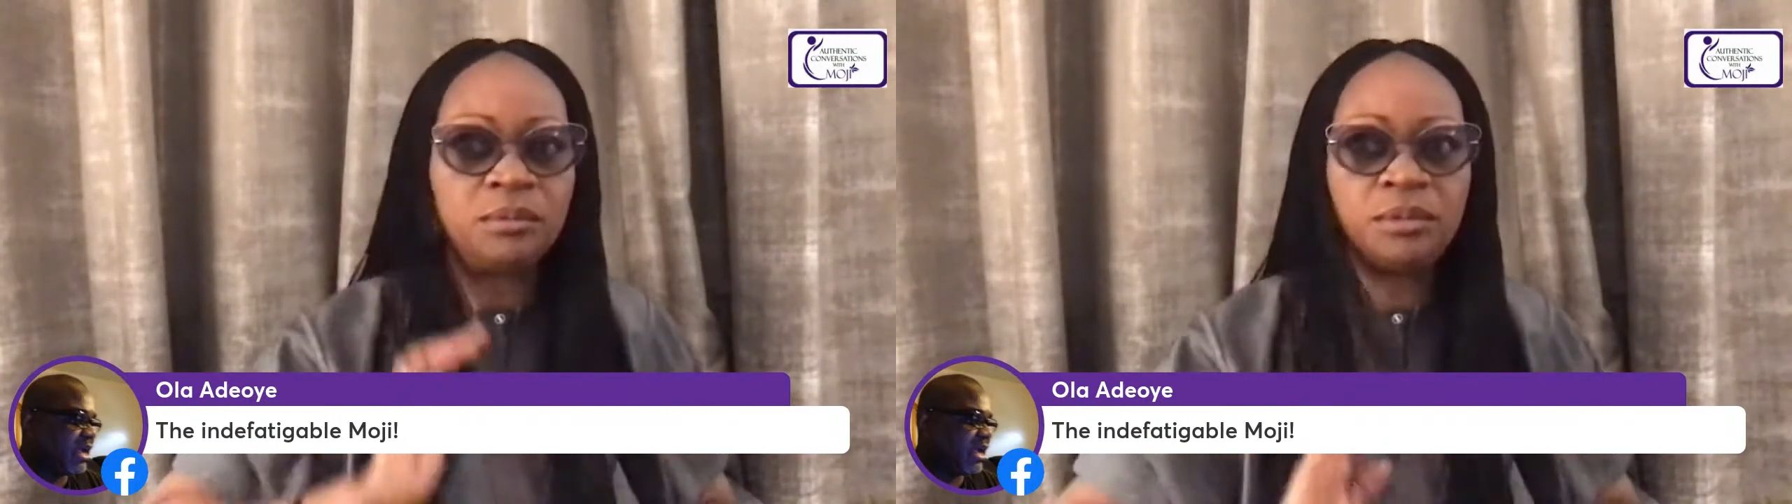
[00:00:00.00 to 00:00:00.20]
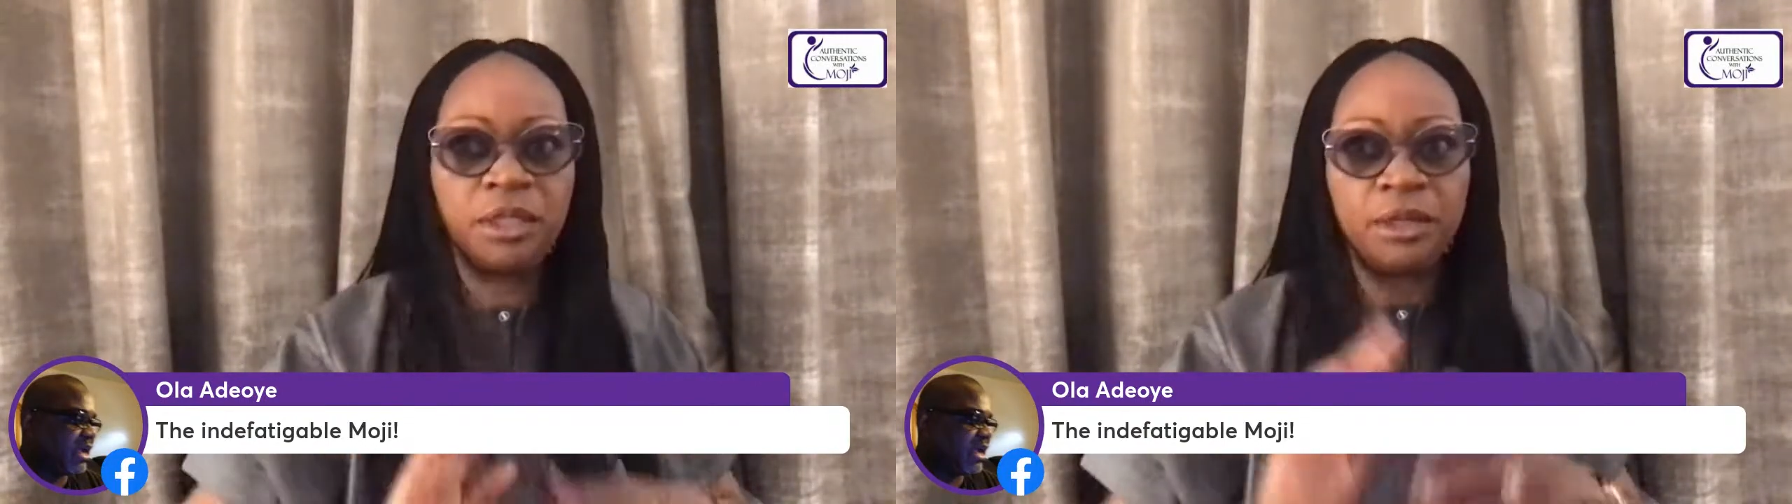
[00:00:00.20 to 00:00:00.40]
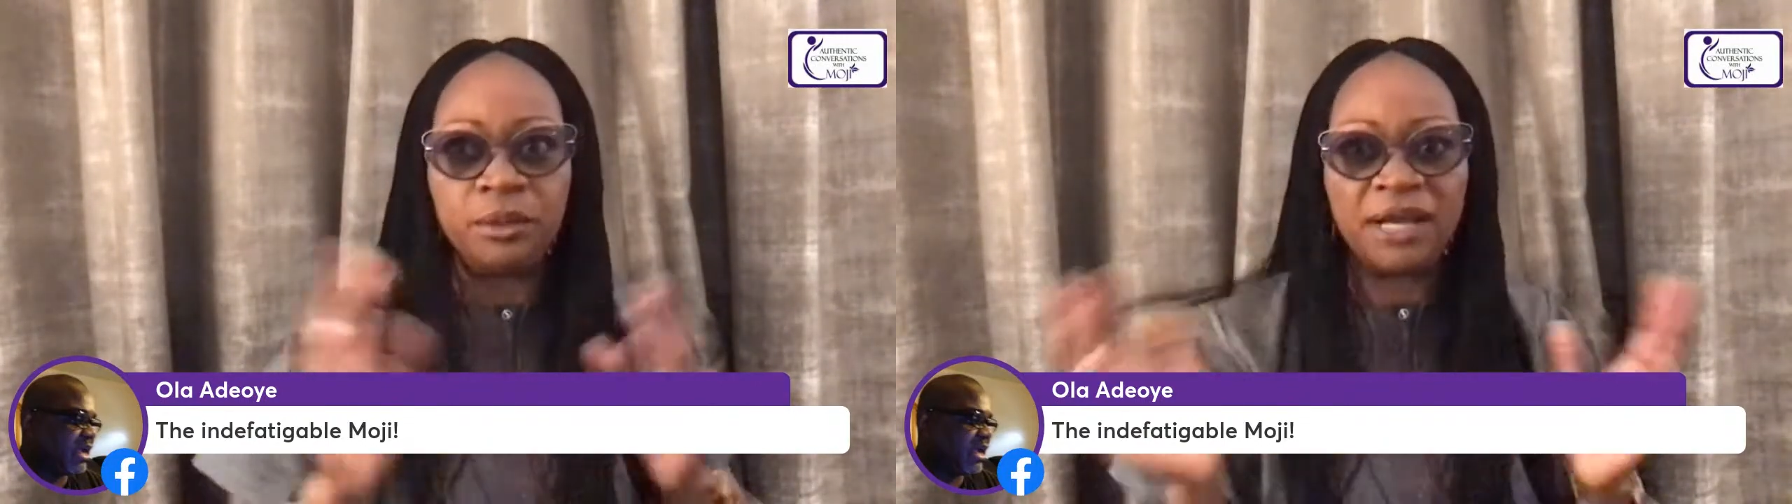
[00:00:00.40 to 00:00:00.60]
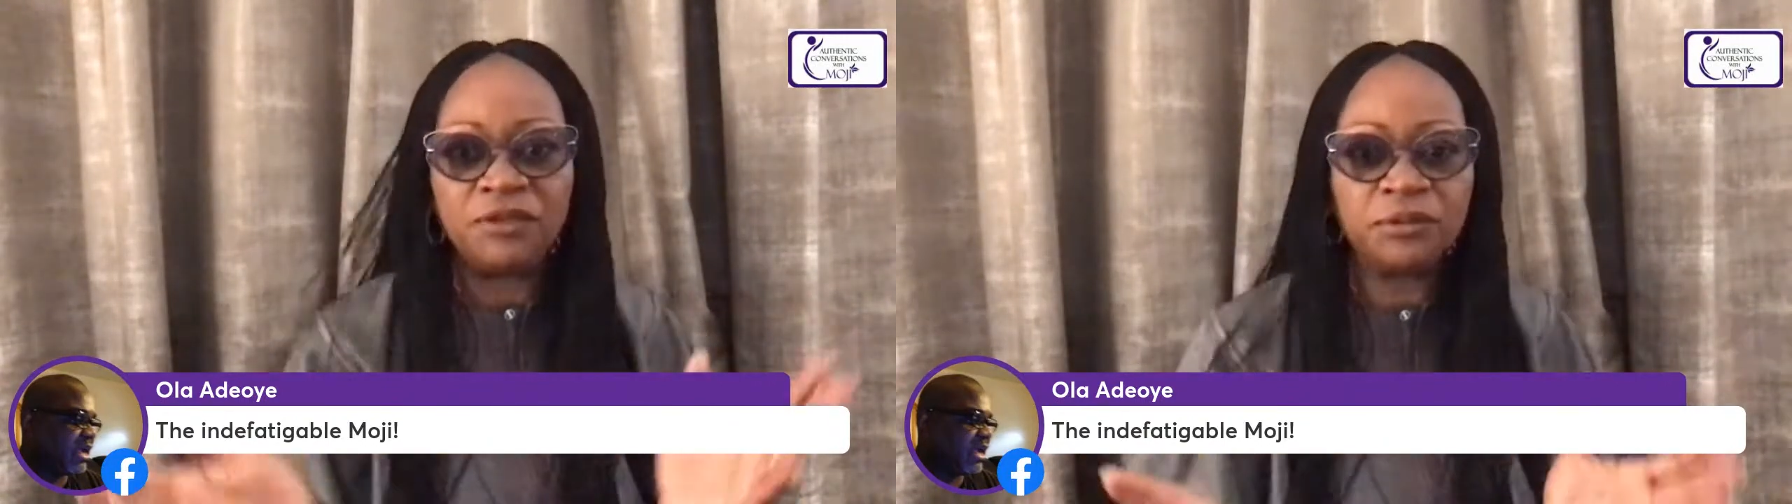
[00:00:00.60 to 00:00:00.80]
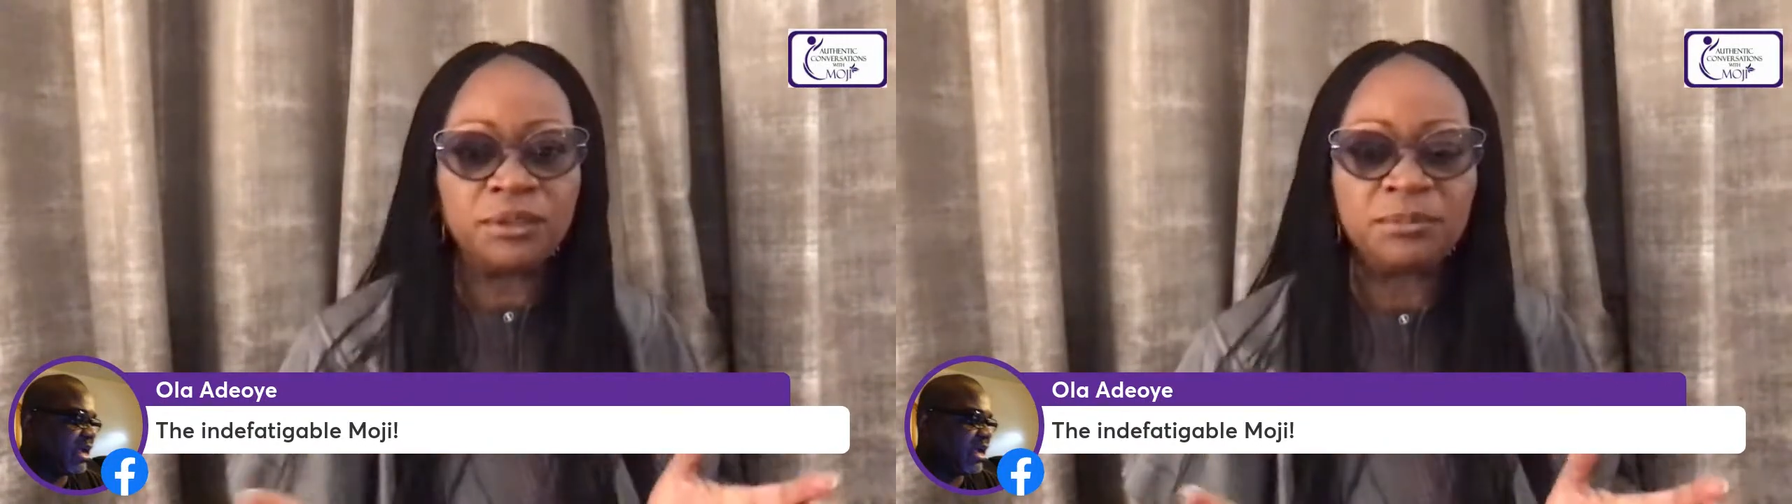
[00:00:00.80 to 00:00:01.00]
you know, have you
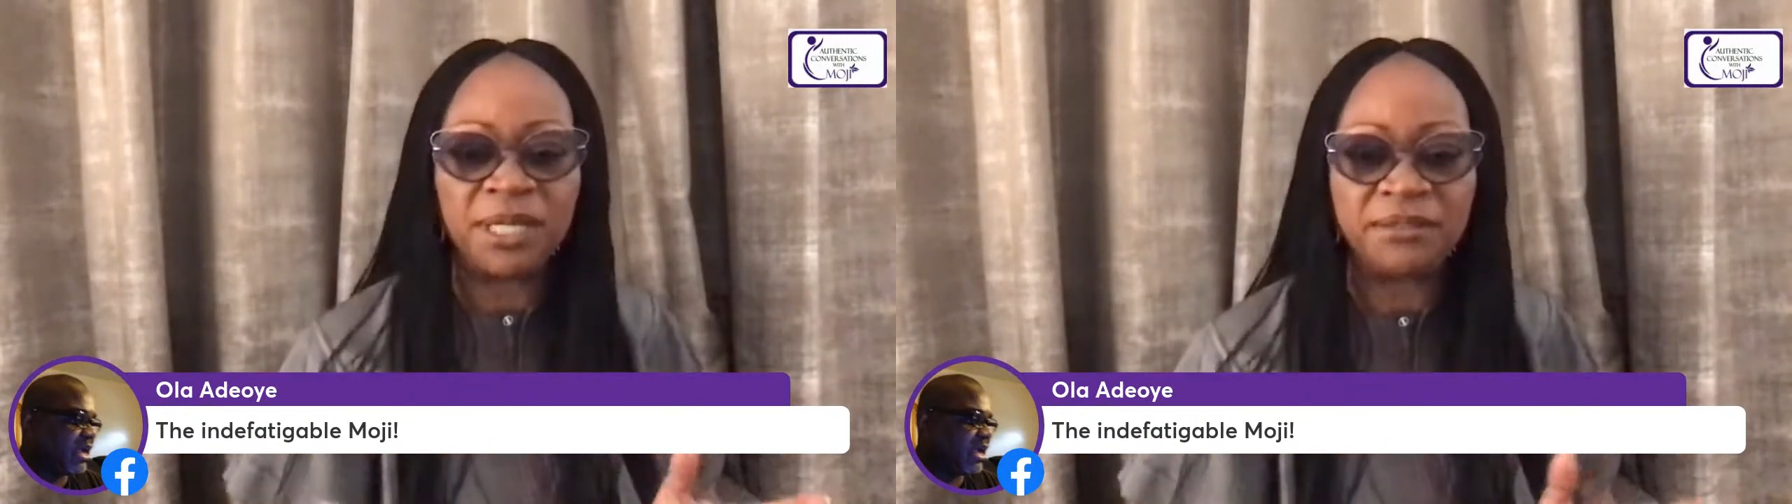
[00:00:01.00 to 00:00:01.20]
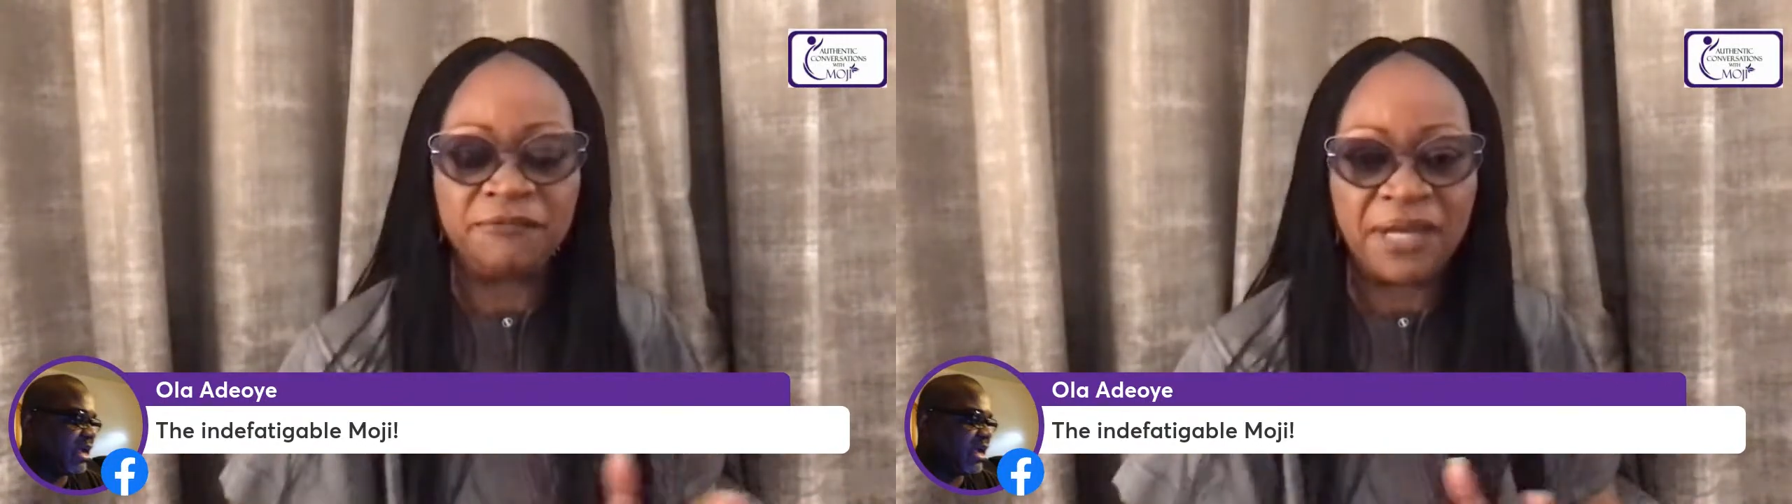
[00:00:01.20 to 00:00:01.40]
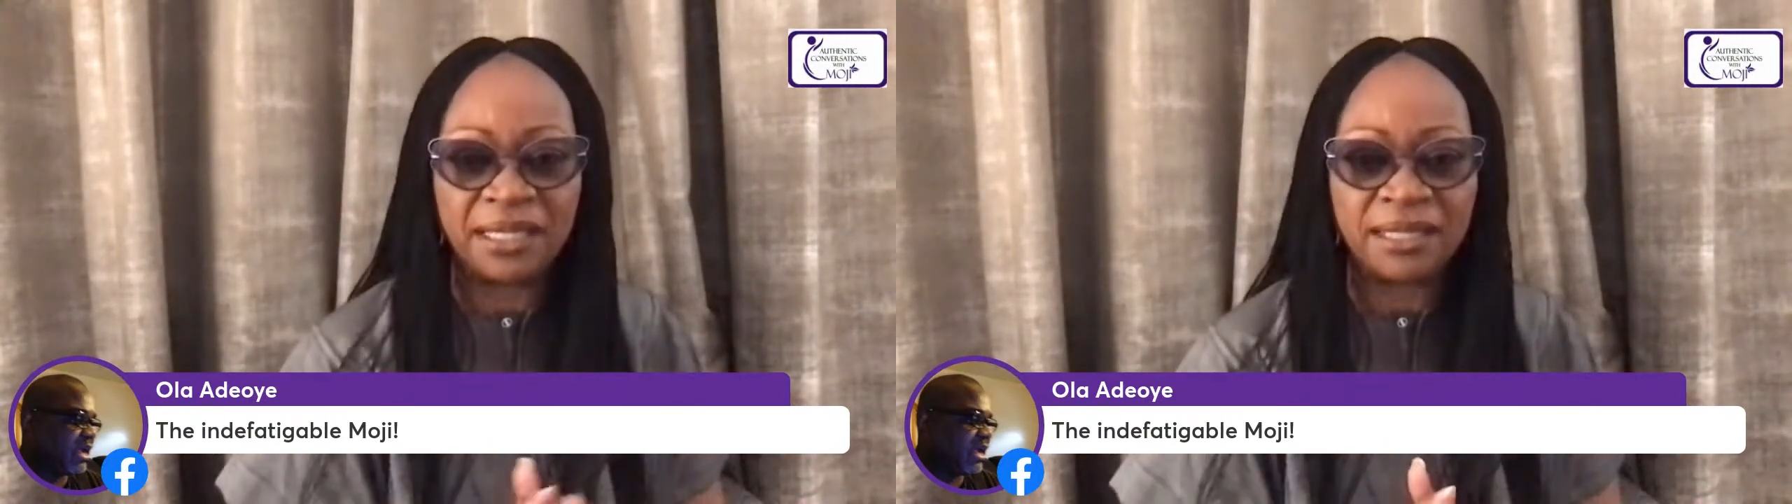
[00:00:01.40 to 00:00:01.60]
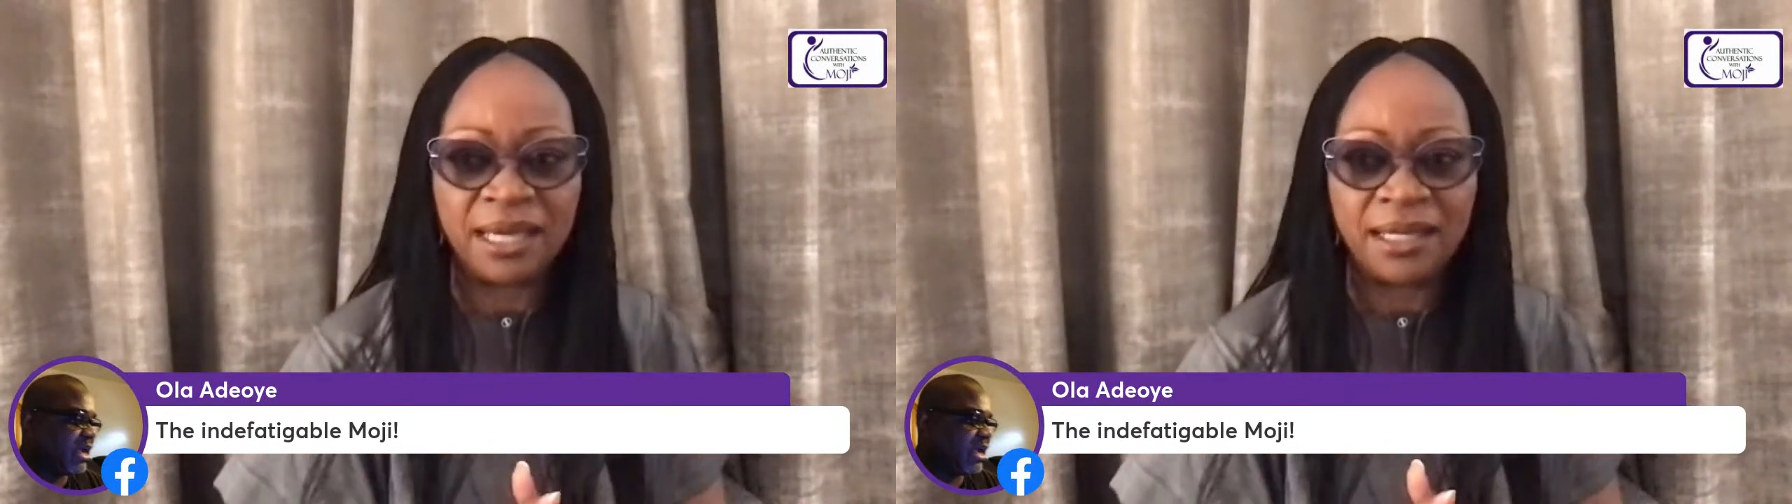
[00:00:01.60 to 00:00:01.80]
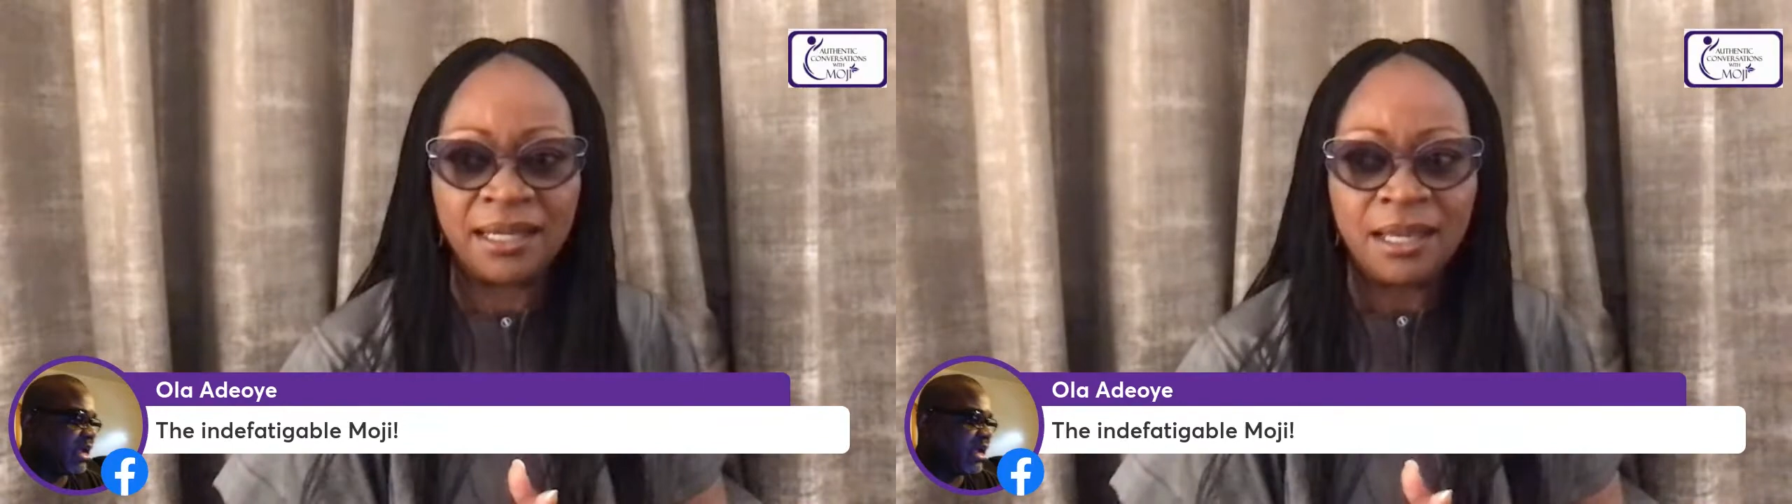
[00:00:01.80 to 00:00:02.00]
thought about the fact
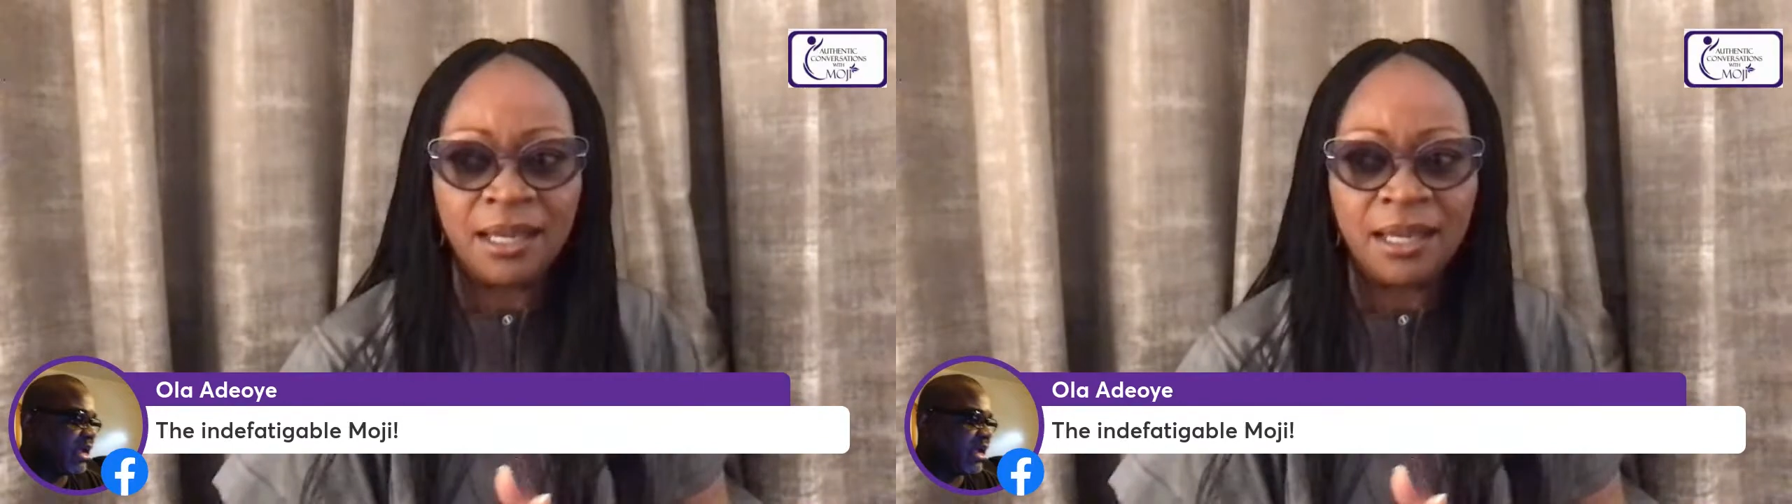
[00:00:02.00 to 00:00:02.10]
that